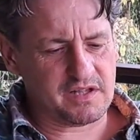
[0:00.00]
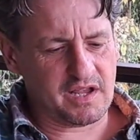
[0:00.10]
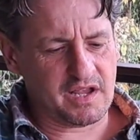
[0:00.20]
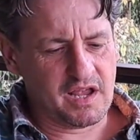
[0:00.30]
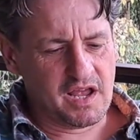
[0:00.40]

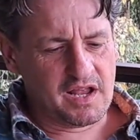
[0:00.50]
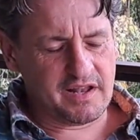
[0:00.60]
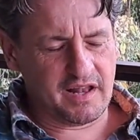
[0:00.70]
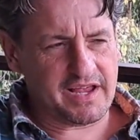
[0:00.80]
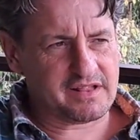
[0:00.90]
They
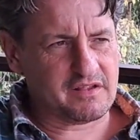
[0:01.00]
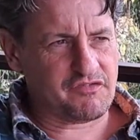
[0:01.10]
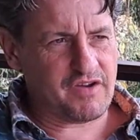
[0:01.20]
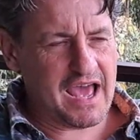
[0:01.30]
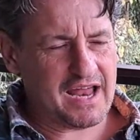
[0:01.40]
like the
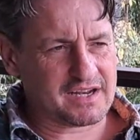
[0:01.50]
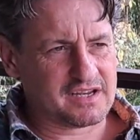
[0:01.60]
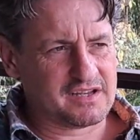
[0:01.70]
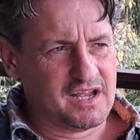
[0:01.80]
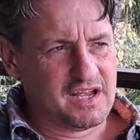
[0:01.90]

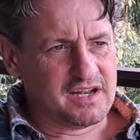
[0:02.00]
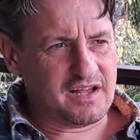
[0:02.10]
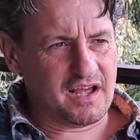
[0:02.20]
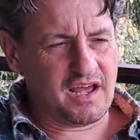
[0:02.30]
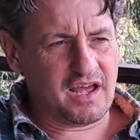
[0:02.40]
fact
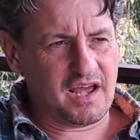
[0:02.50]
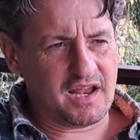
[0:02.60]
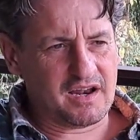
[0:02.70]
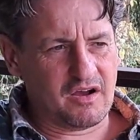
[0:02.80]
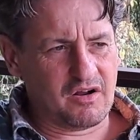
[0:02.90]

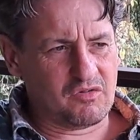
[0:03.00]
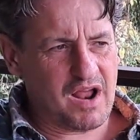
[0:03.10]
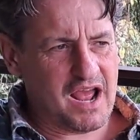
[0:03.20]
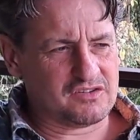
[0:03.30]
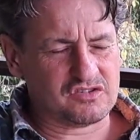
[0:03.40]
that our
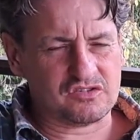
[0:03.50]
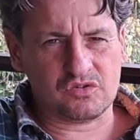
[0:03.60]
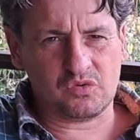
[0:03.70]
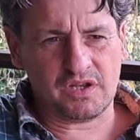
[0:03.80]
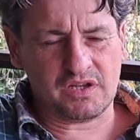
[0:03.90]
ranch is
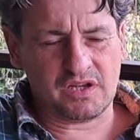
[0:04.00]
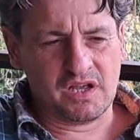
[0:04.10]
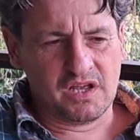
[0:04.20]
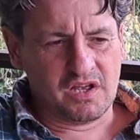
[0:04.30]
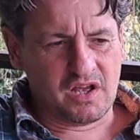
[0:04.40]
doing
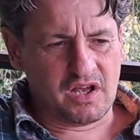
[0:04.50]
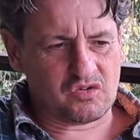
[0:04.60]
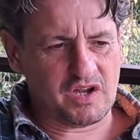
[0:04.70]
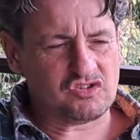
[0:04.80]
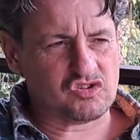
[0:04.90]
a
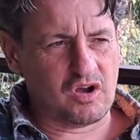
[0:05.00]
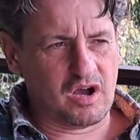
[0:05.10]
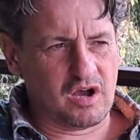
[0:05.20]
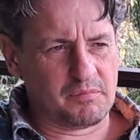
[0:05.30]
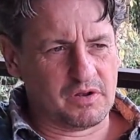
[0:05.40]
great
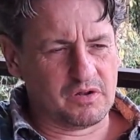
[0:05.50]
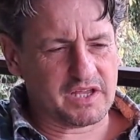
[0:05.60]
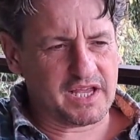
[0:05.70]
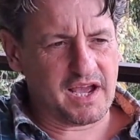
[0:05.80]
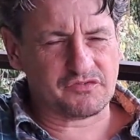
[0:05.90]
job on
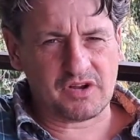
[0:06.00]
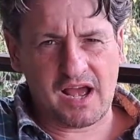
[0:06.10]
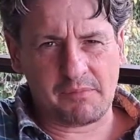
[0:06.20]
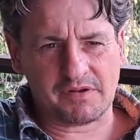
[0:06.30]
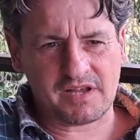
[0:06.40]
looking after
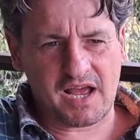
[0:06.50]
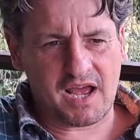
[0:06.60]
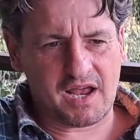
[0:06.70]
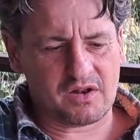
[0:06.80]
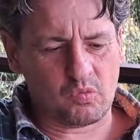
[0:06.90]

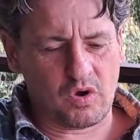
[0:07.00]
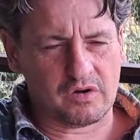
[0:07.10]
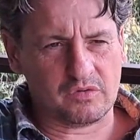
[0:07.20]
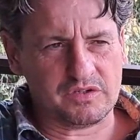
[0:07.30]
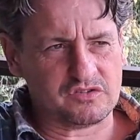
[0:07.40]
habitat,
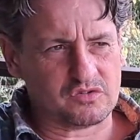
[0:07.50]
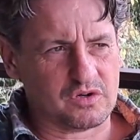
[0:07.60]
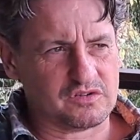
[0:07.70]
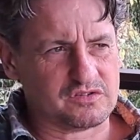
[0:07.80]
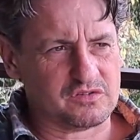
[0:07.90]
water
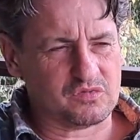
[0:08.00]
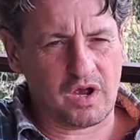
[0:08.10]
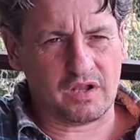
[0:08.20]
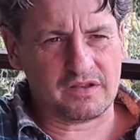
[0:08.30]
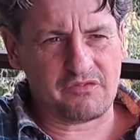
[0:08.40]
resources,
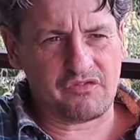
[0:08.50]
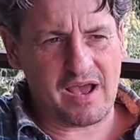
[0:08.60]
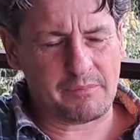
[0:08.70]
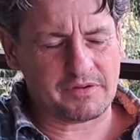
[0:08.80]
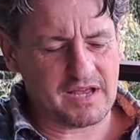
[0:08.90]
wildlife
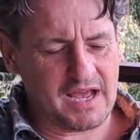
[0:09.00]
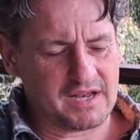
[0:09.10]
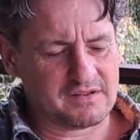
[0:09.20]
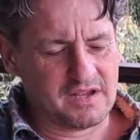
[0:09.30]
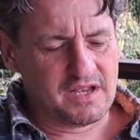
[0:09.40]

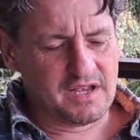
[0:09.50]
habitat,